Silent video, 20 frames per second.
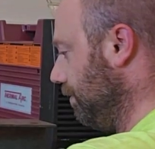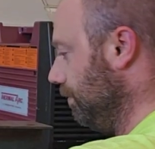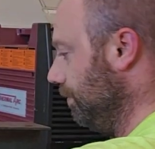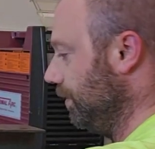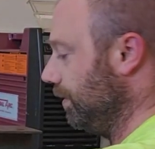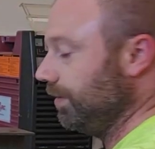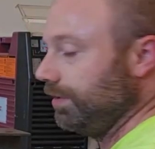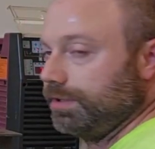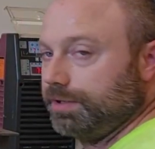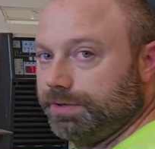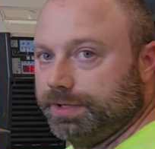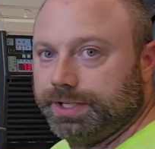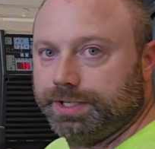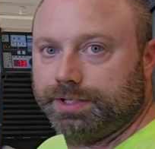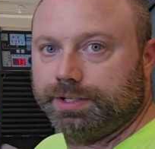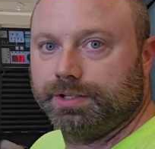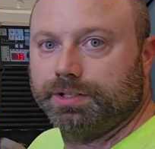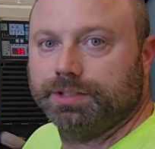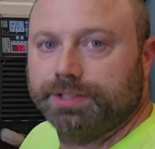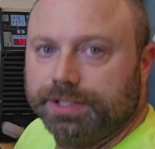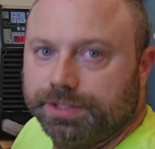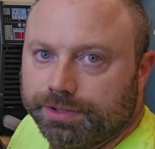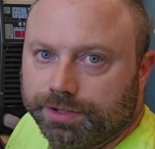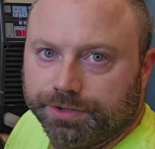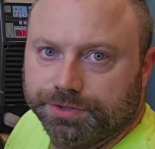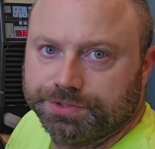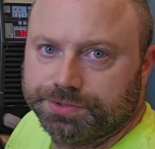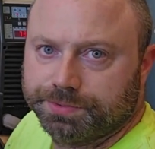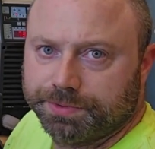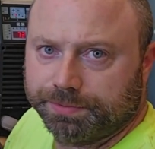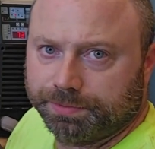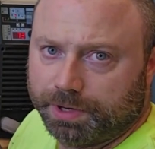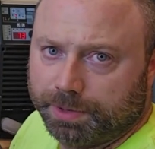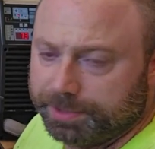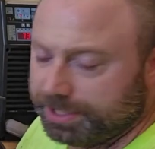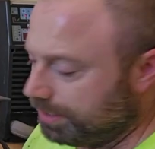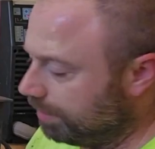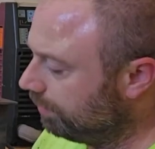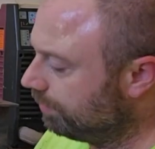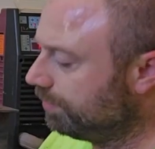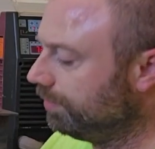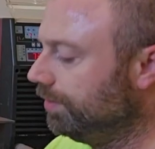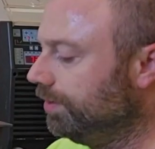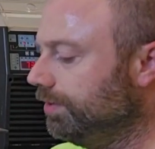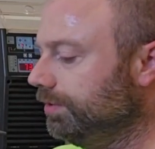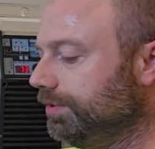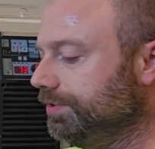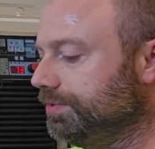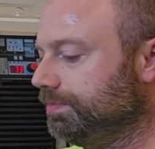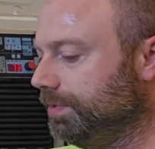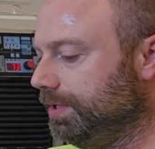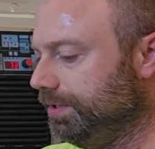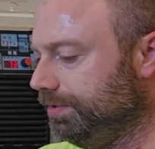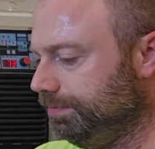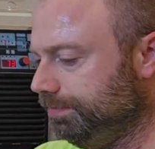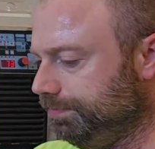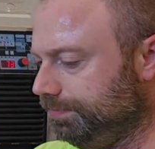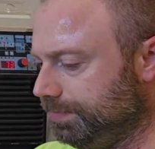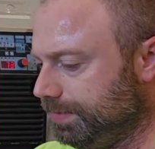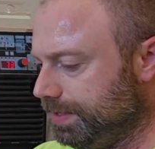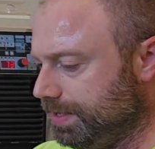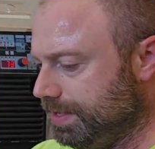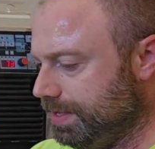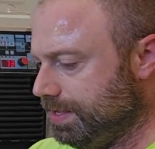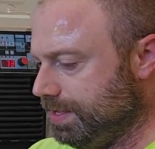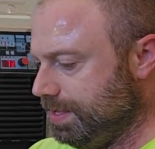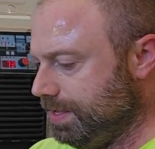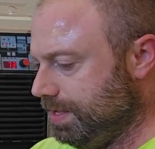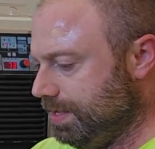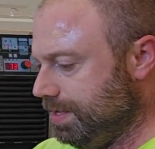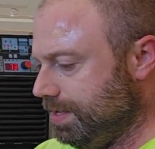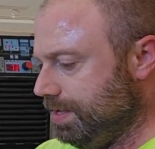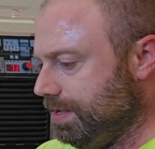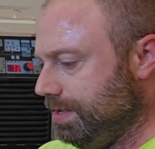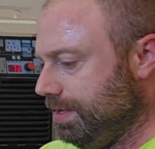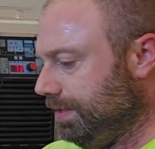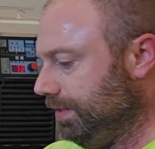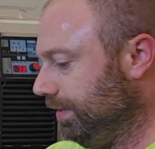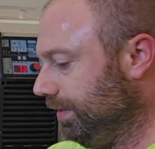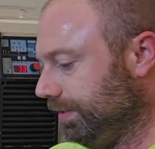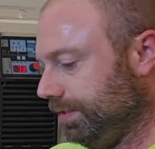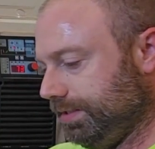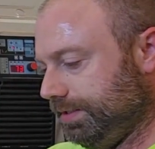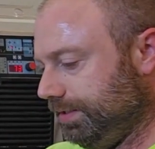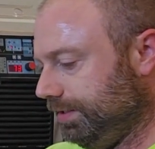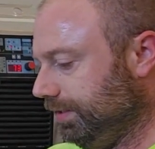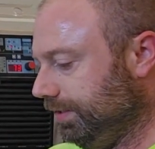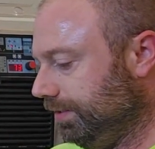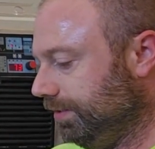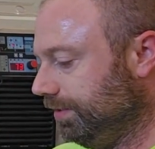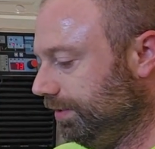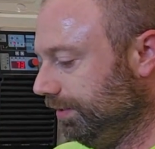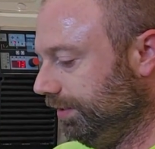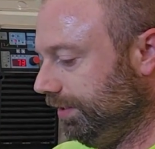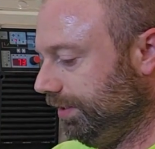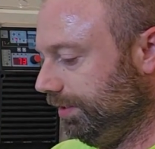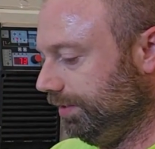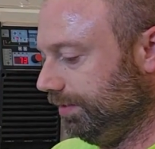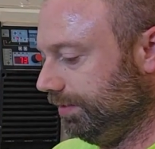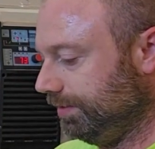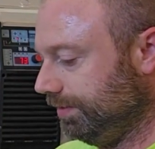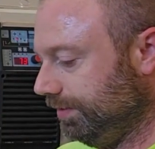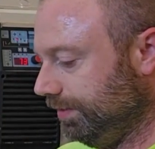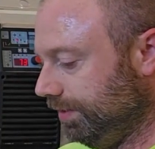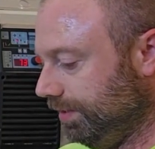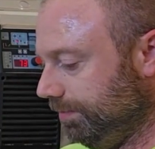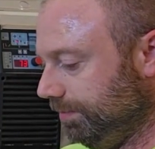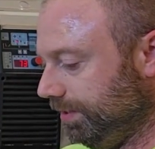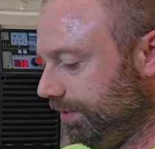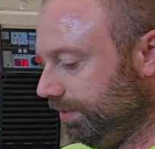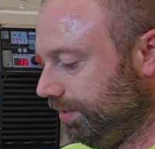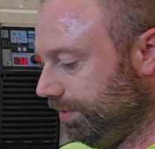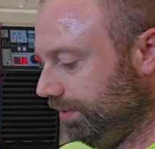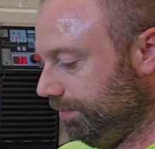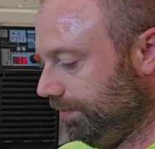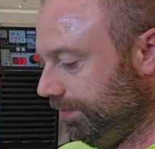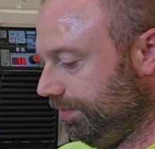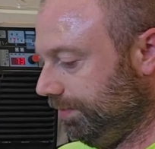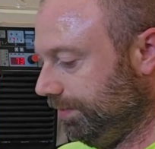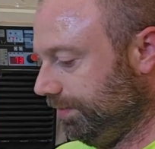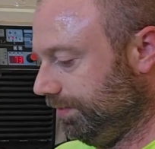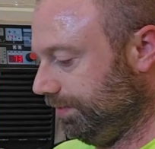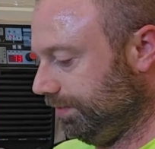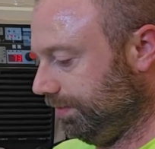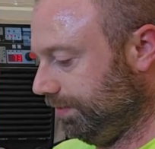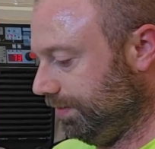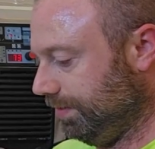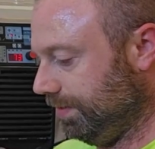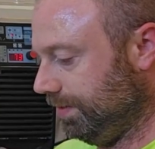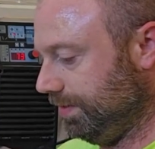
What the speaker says: We're going to go ahead and clean those with rubbing alcohol as well. Like I said, clean is the name of the game on this.